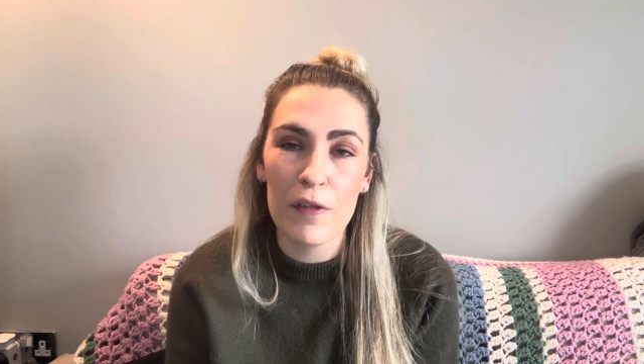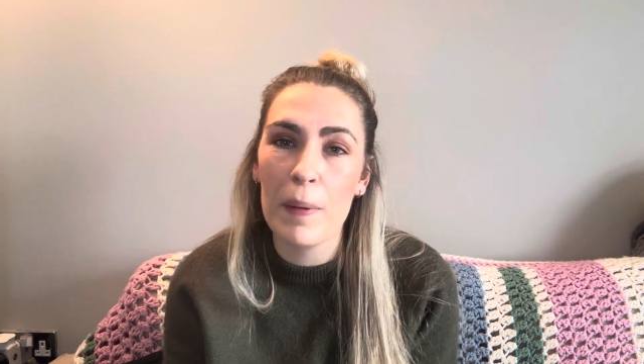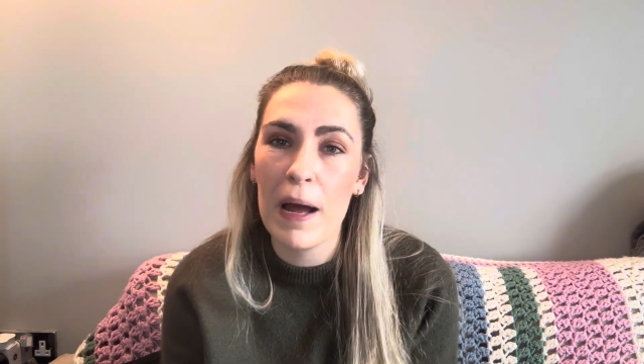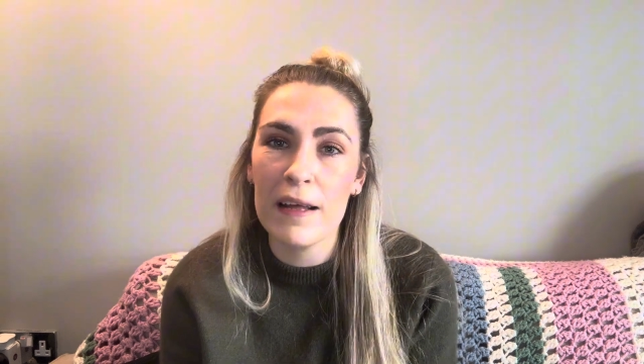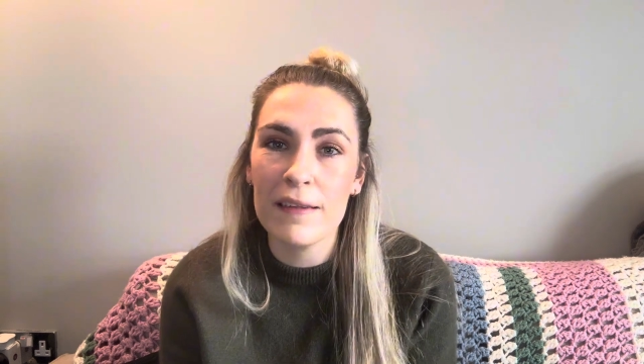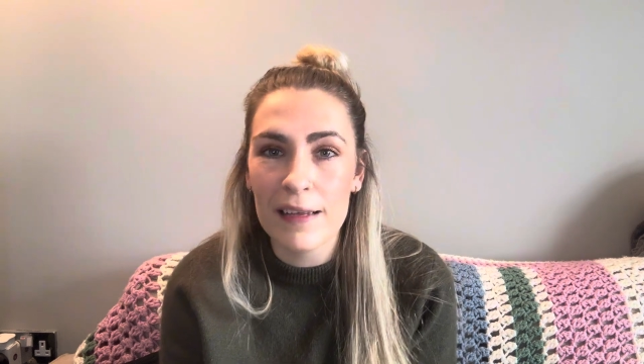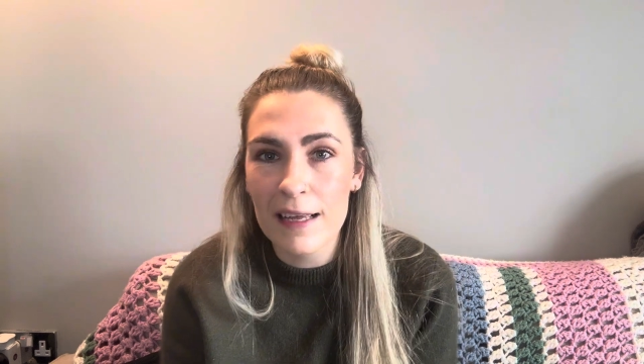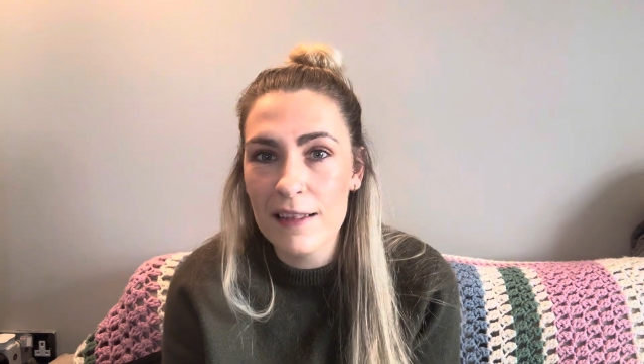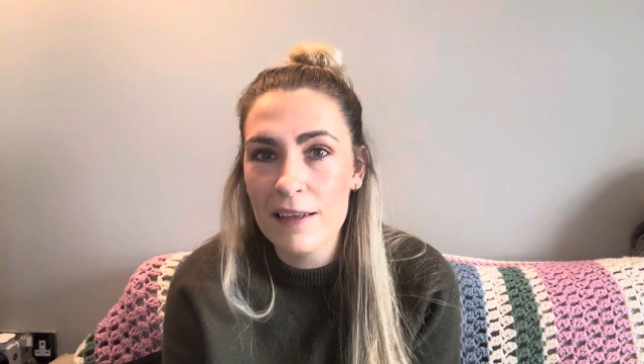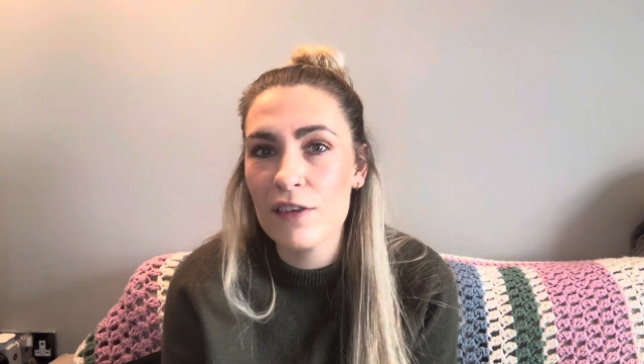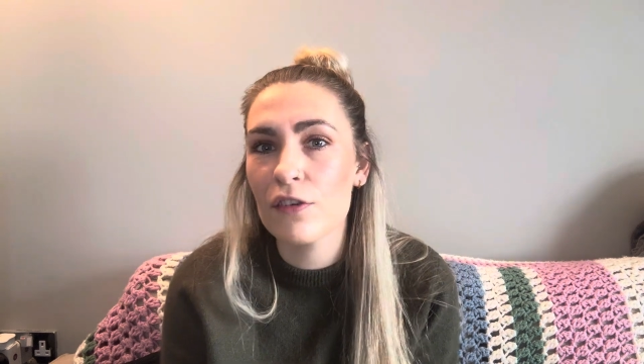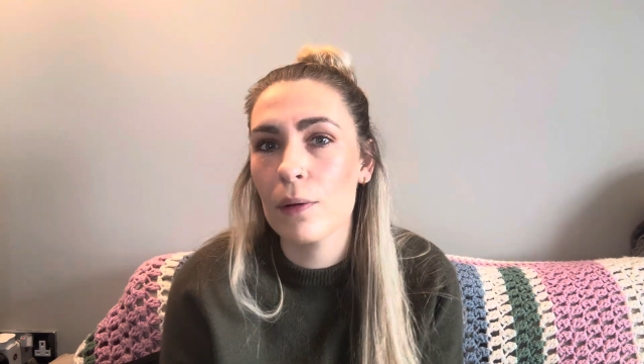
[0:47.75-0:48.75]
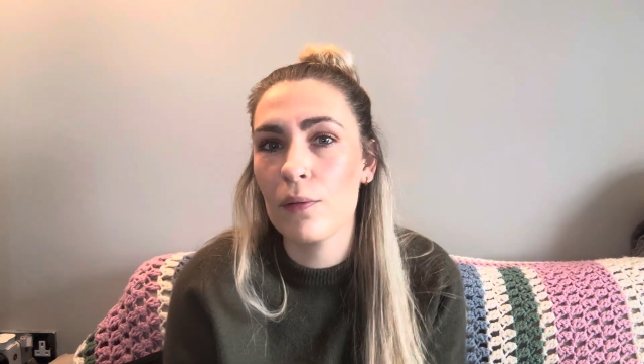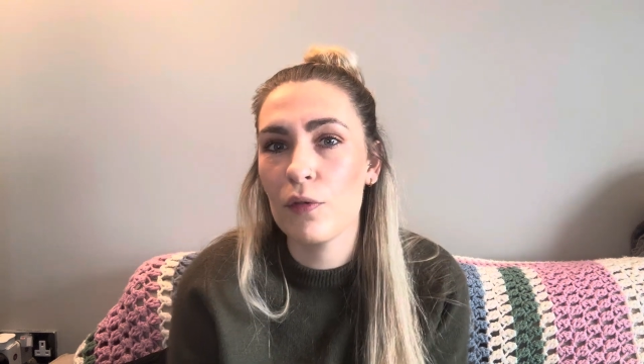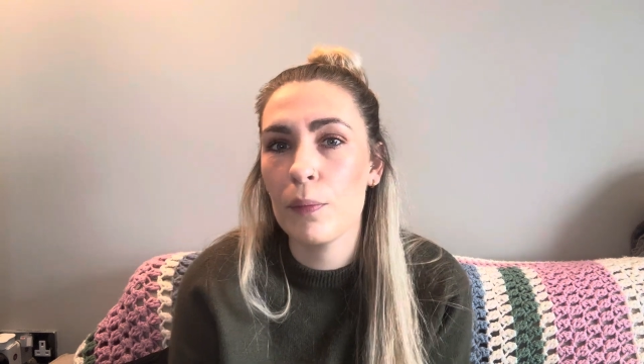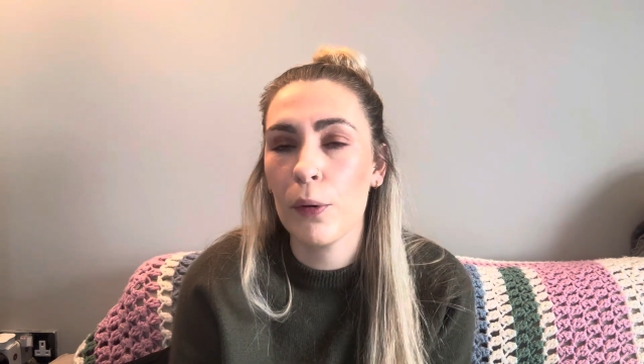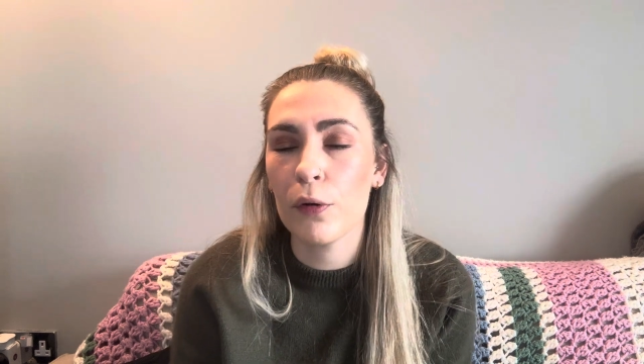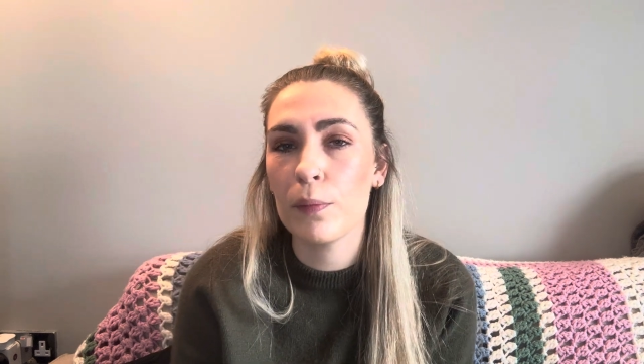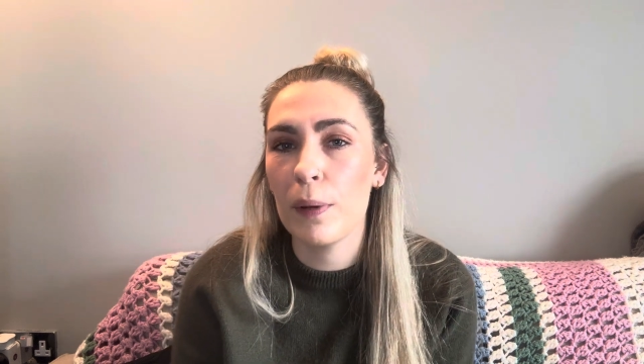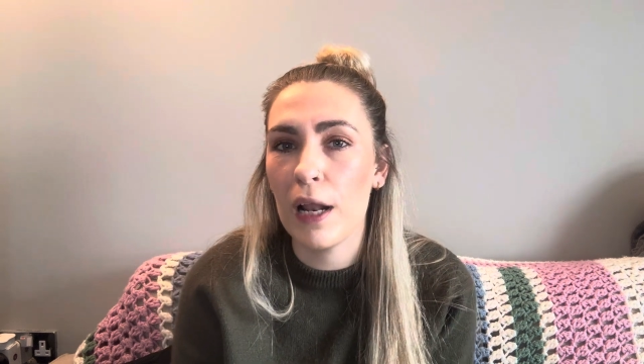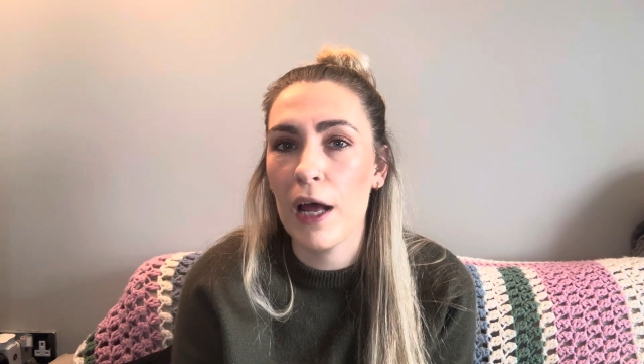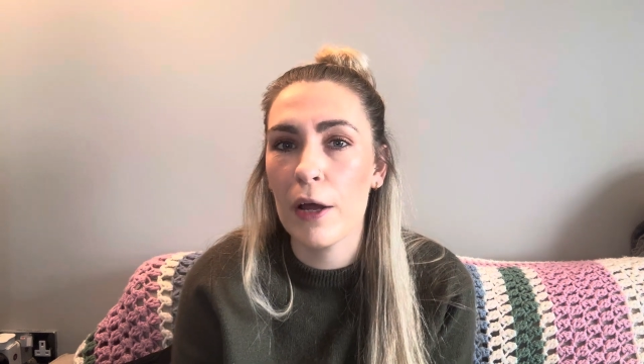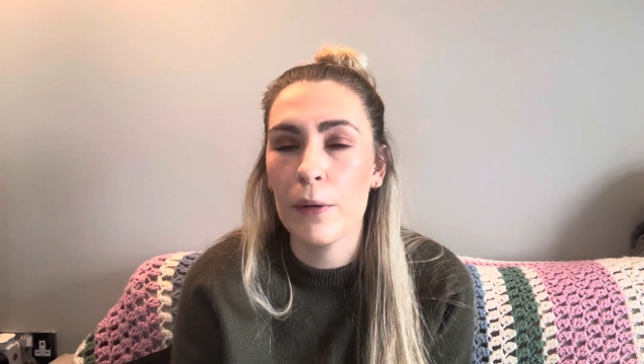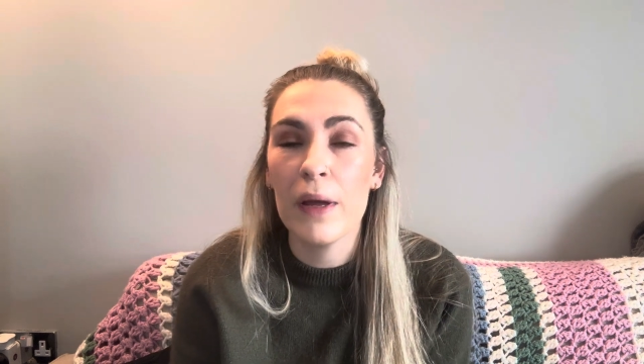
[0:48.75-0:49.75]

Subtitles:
patterns in the description box below